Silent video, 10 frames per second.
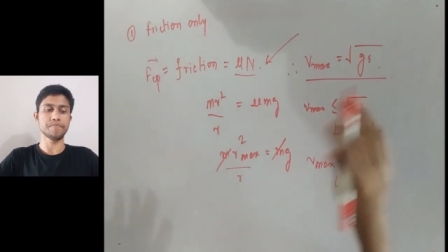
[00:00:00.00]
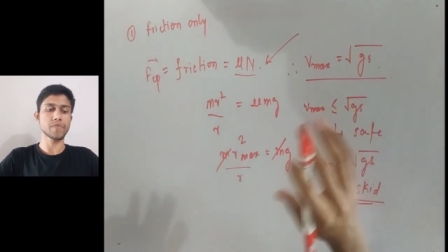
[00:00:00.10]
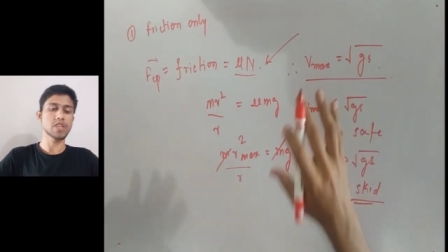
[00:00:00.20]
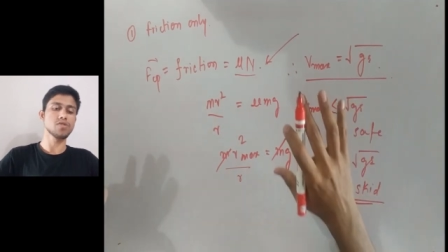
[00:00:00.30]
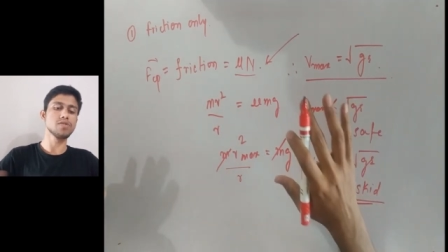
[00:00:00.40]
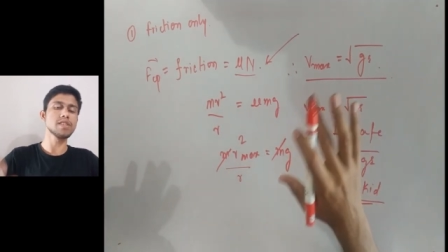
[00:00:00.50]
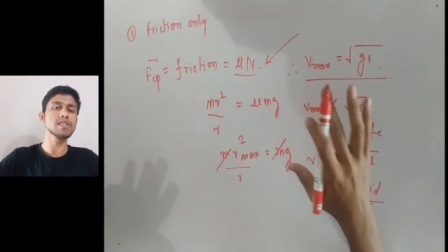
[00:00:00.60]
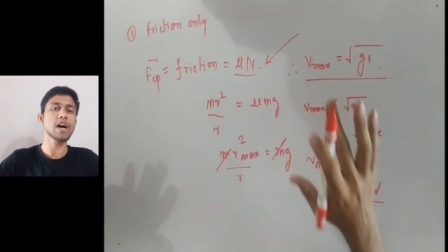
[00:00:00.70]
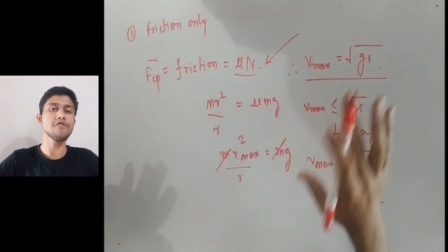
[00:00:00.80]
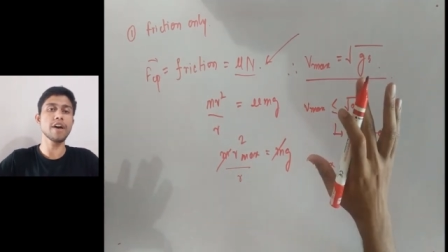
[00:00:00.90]
So this is
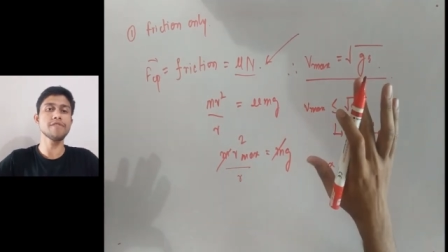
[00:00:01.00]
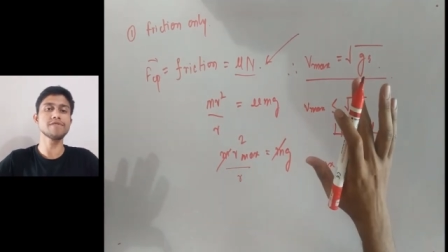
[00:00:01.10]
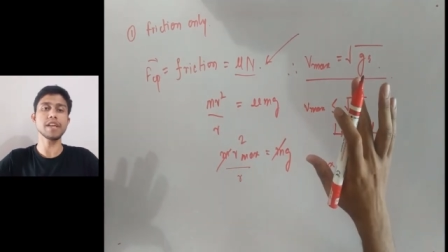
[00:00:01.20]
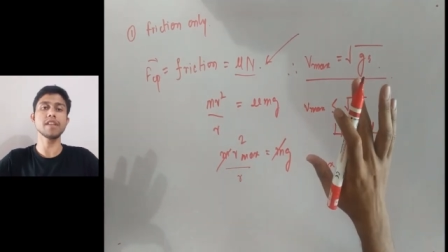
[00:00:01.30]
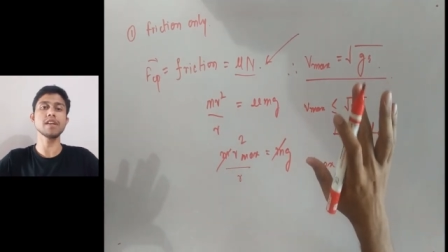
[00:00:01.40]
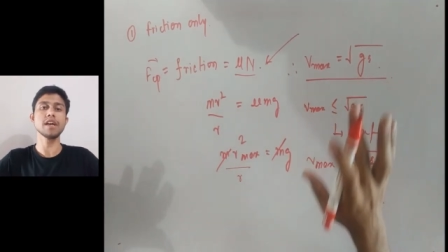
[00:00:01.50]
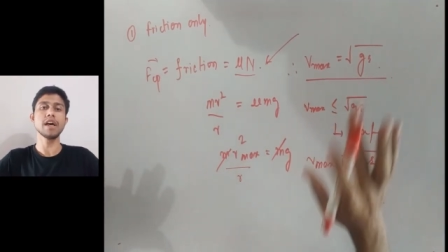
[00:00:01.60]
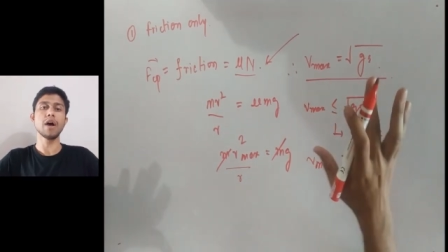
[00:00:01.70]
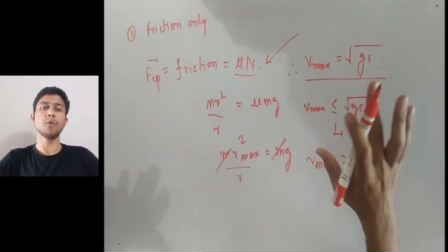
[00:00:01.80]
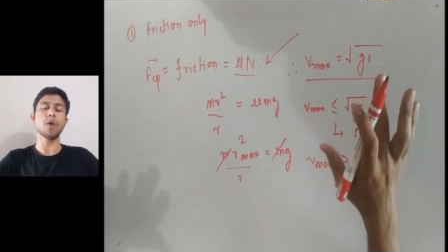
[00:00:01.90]
how we have seen
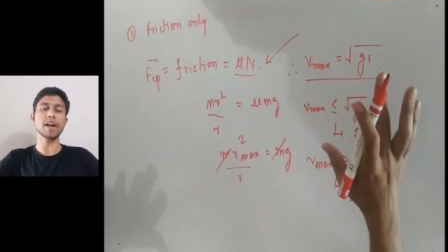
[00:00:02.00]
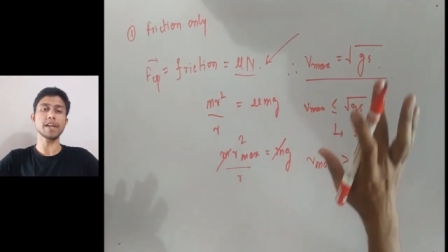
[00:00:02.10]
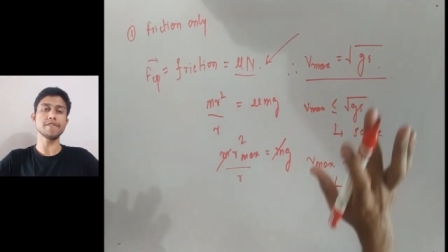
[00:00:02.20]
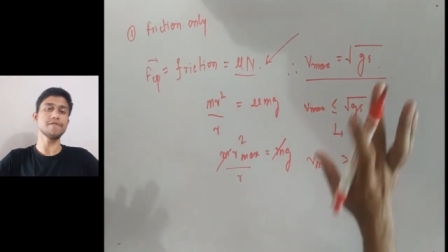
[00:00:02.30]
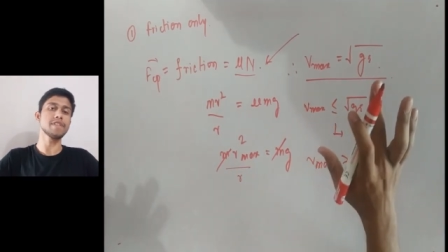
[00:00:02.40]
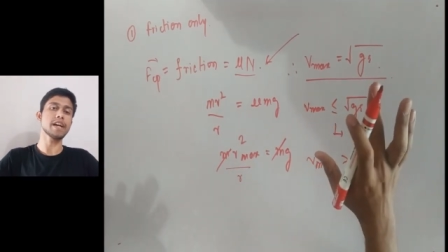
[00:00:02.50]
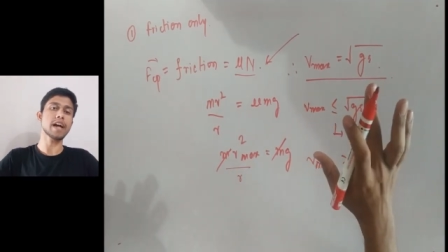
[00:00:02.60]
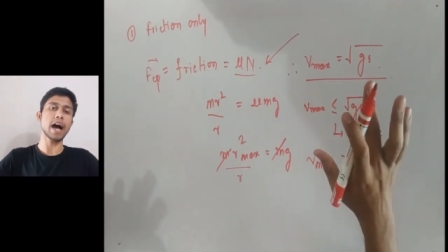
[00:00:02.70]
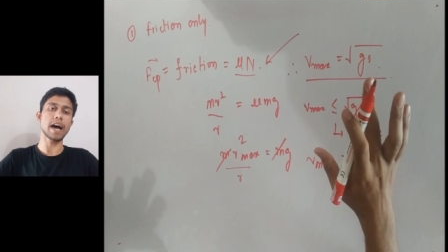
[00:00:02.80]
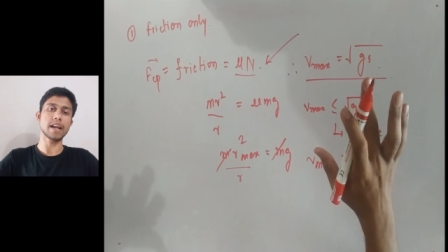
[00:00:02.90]
what if the
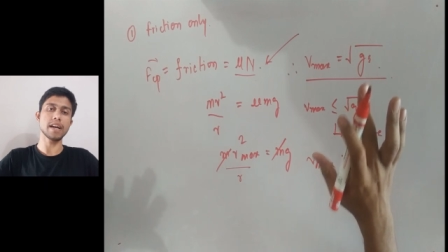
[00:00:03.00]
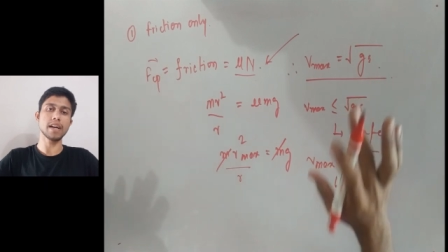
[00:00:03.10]
car